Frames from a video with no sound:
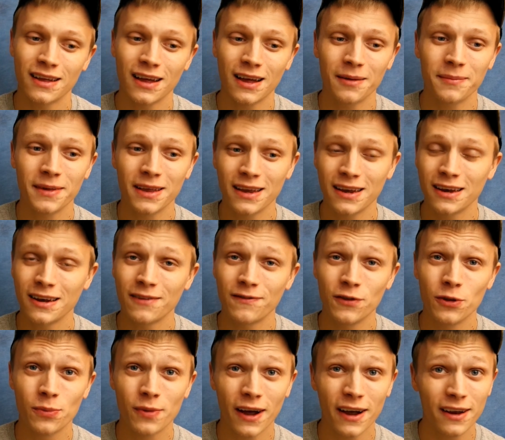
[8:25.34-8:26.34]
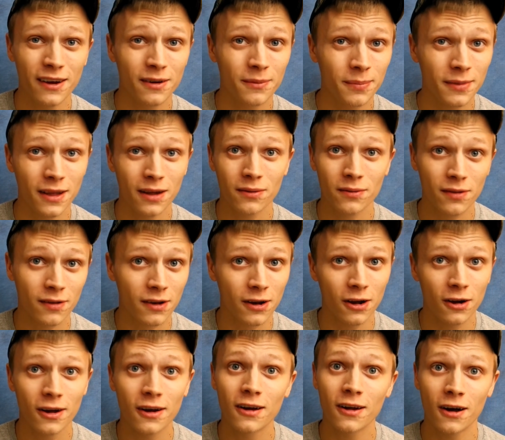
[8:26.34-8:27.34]
I mean, if you tighten them down
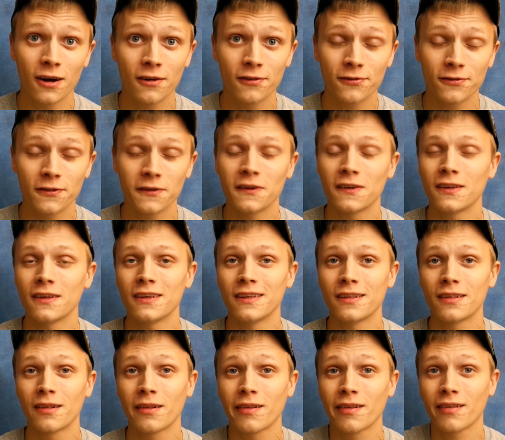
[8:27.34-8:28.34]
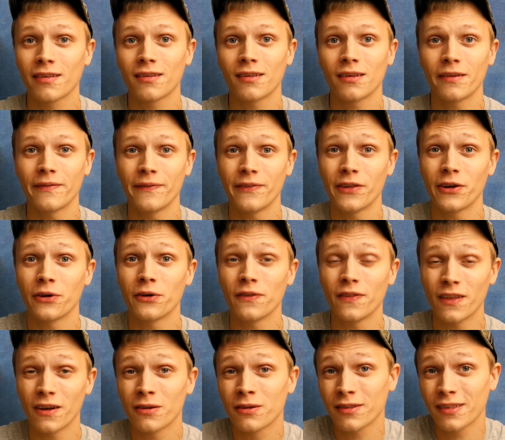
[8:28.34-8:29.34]
snug enough, it's they're
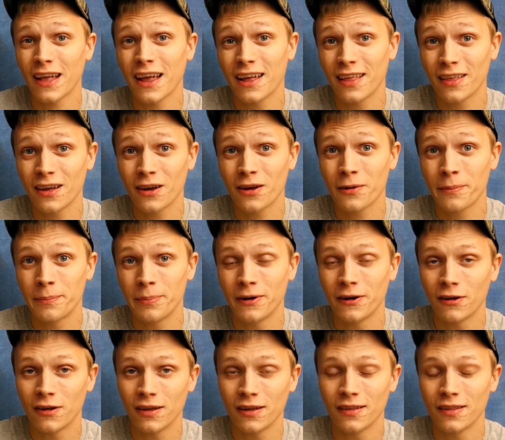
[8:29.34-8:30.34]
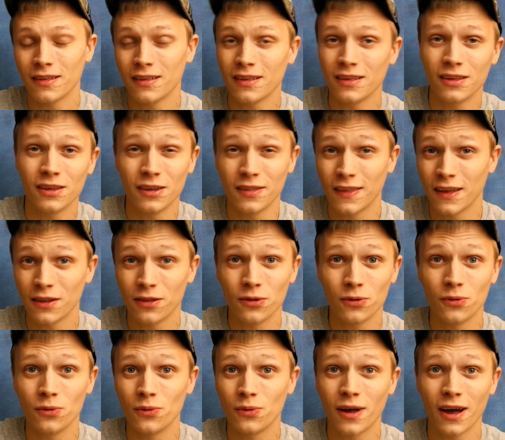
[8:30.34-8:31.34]
they stay there, but they
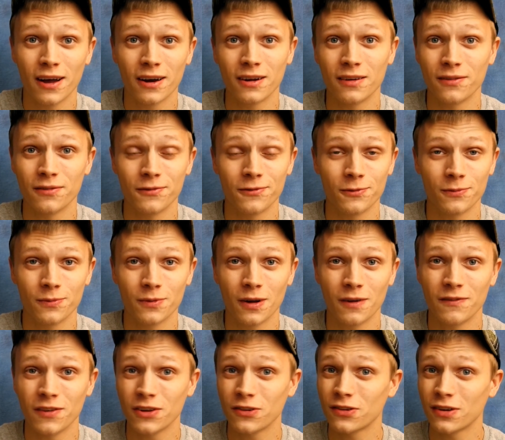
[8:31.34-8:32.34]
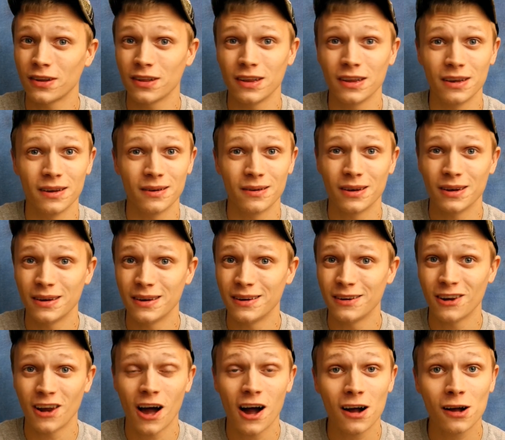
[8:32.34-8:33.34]
do kind of eventually
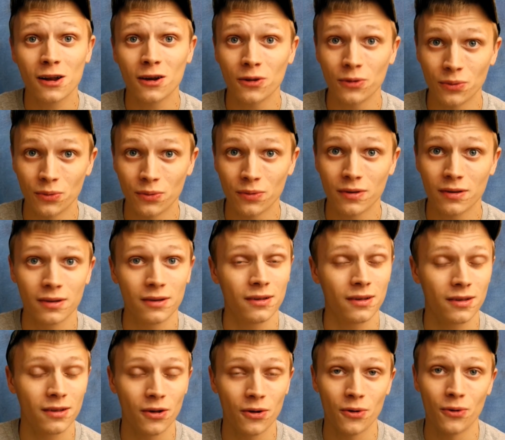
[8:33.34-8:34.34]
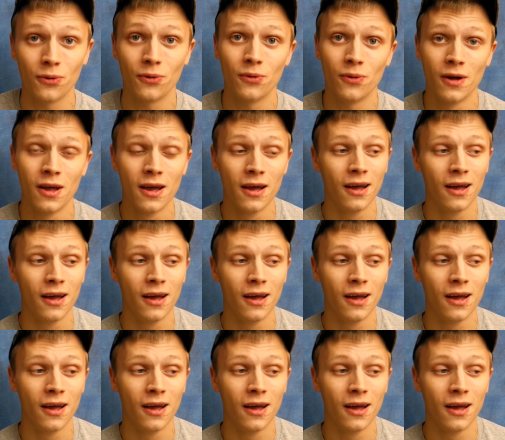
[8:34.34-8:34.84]
knock loose. So